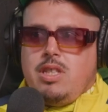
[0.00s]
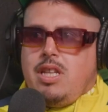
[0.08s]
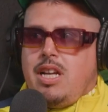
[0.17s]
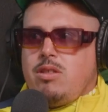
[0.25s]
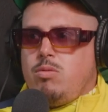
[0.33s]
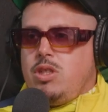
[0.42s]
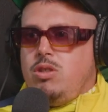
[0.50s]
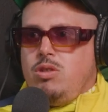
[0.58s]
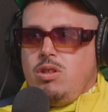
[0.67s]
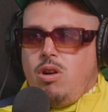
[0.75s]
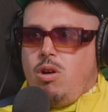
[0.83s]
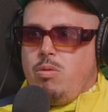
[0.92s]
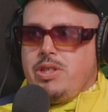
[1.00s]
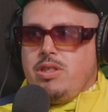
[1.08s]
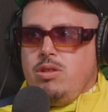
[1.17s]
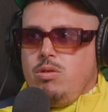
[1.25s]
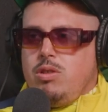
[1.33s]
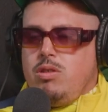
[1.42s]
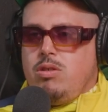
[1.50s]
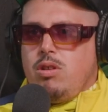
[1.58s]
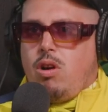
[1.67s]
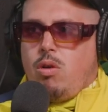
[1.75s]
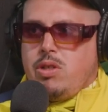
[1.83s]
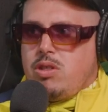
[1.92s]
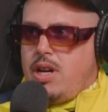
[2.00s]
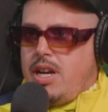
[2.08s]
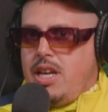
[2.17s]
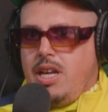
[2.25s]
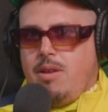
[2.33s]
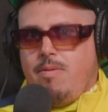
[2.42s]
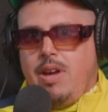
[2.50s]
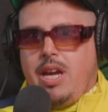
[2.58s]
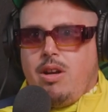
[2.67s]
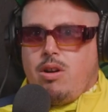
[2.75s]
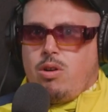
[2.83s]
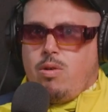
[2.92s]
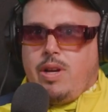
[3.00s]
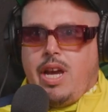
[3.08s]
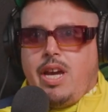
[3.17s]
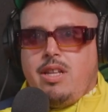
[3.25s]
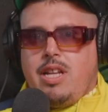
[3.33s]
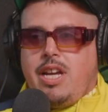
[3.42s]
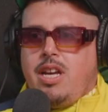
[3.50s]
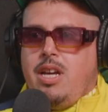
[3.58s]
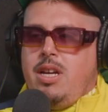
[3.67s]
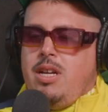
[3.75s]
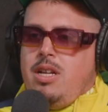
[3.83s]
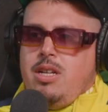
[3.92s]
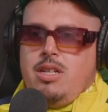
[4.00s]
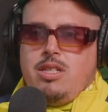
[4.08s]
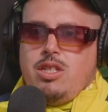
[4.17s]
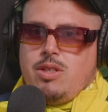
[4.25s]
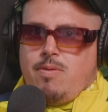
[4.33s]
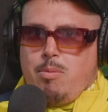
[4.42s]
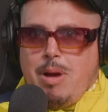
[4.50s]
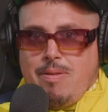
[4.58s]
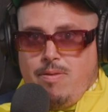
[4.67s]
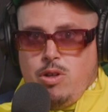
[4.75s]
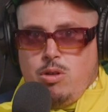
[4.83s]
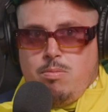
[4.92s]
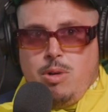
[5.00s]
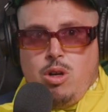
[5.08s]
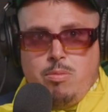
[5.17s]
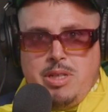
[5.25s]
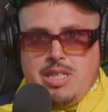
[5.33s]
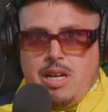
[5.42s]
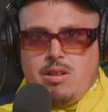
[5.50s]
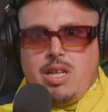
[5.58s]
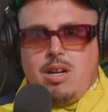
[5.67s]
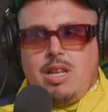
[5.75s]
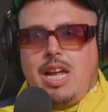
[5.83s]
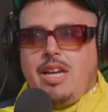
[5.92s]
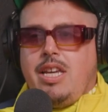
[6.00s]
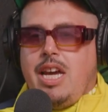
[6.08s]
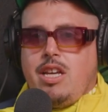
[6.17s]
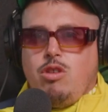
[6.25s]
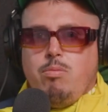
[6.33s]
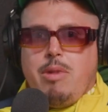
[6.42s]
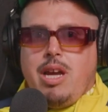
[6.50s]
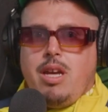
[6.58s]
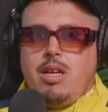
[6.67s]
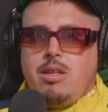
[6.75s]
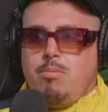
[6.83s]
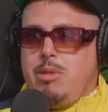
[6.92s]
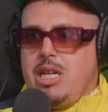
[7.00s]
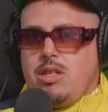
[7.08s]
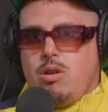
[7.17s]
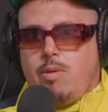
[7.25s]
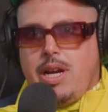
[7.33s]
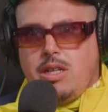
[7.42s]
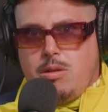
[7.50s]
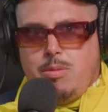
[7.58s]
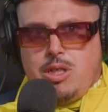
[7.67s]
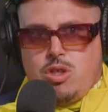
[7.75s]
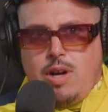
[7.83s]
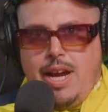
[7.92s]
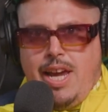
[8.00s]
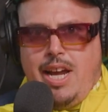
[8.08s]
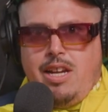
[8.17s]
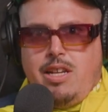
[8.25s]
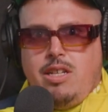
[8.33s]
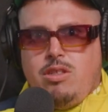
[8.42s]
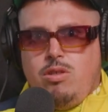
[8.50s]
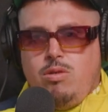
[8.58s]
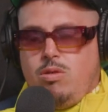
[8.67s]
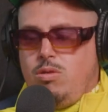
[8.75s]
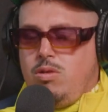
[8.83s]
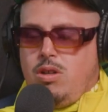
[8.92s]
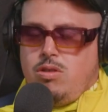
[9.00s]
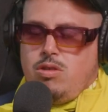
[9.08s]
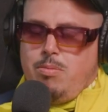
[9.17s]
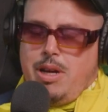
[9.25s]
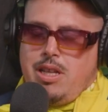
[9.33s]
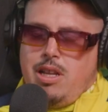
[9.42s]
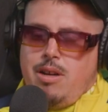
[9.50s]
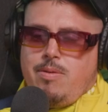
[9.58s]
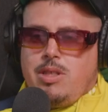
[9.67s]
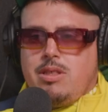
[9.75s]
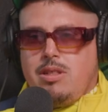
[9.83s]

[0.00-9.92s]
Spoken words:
And that's what you should always do, is you should always try to innovate or create. Like just for my film homies out there, like, yeah, you might be a director, but try editing too. Who knows? You might love it.